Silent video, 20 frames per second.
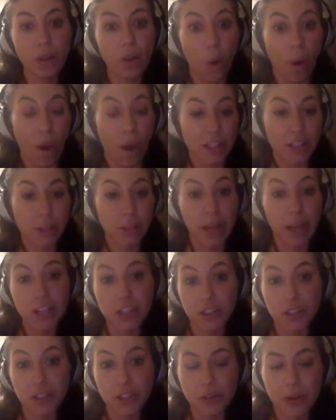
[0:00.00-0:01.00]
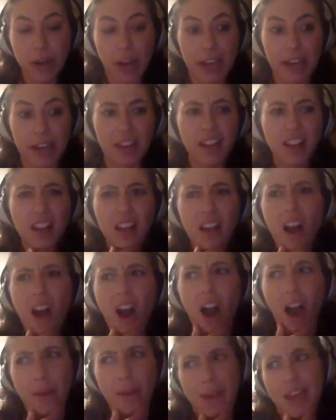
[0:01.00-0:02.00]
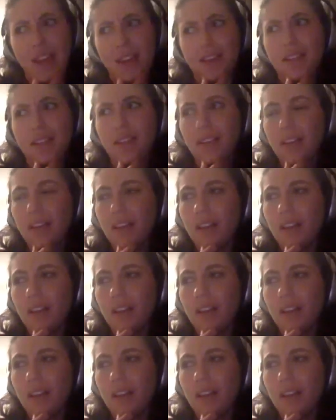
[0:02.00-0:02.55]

quite special. And I mean,